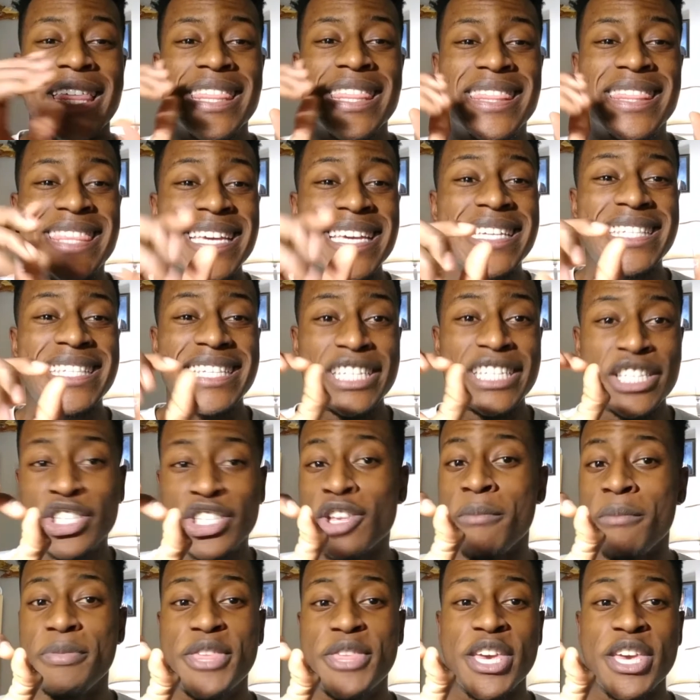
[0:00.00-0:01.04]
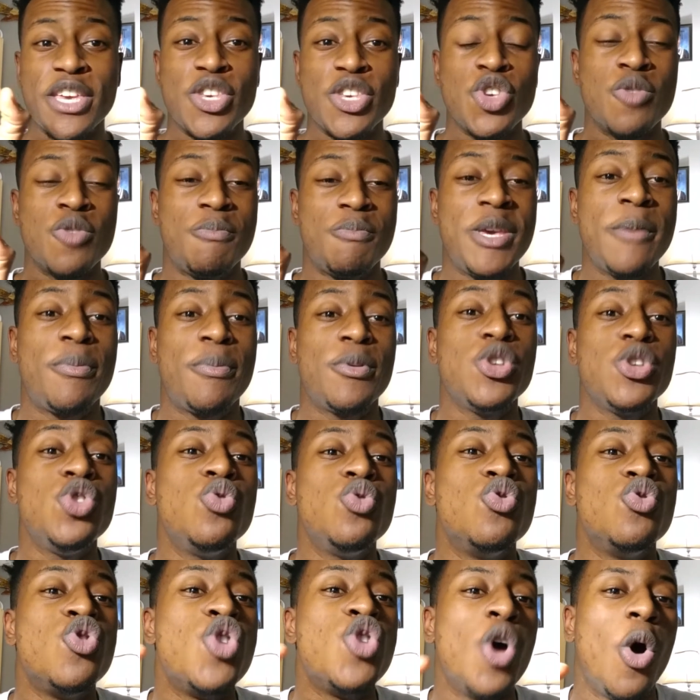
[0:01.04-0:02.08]
This is something you
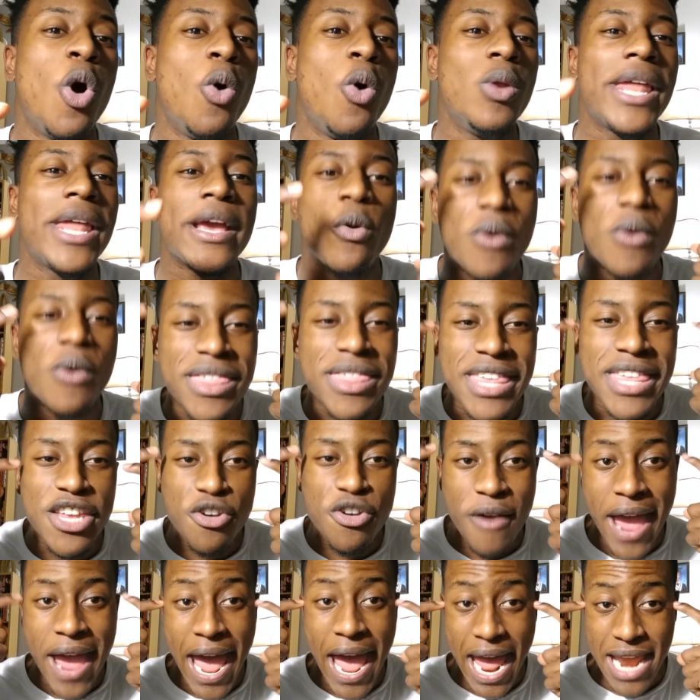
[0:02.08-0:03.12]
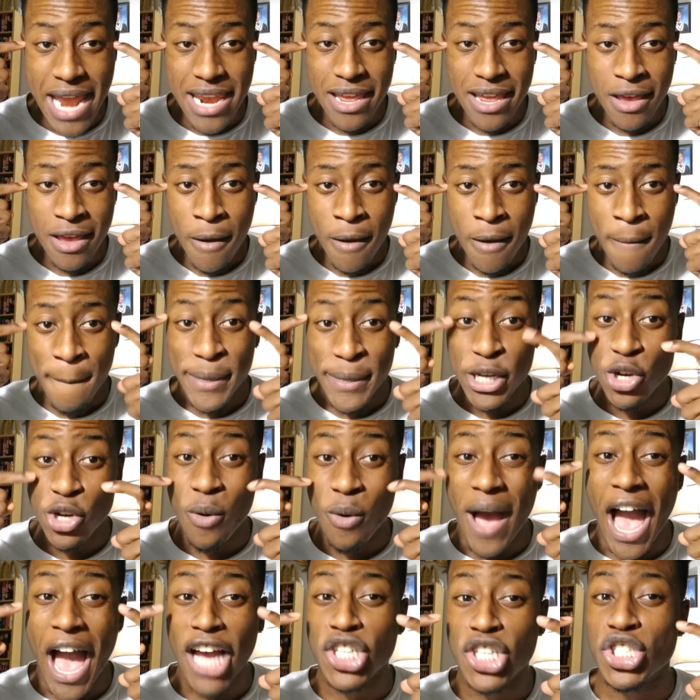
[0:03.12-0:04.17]
know like within your head, but you don't
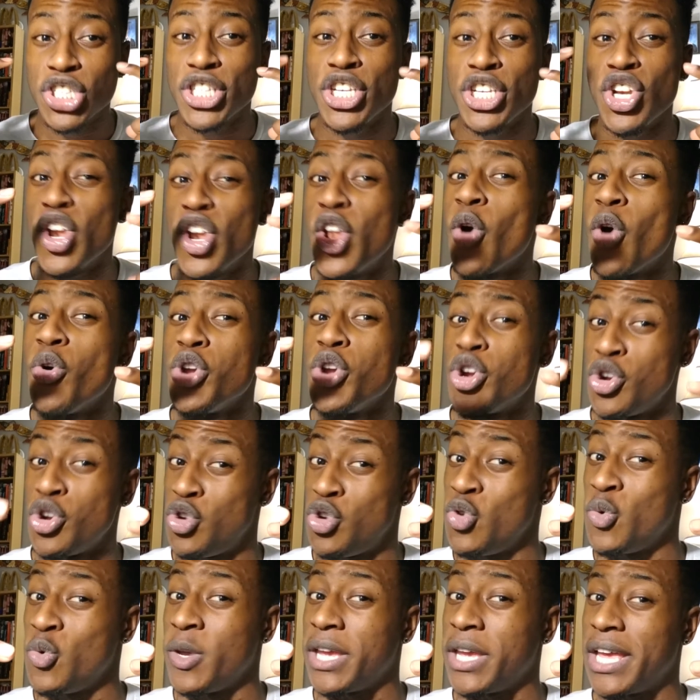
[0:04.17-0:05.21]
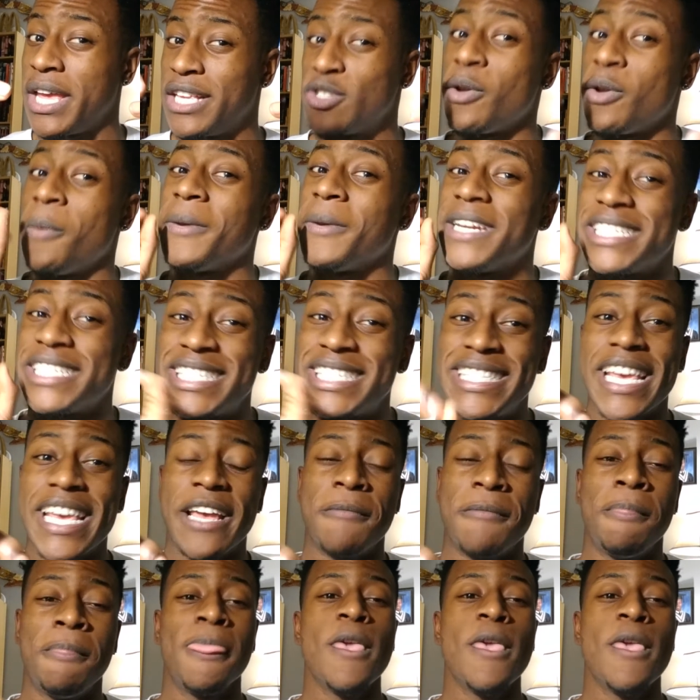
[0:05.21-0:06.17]
actually know you're doing it. So I'm gonna say it.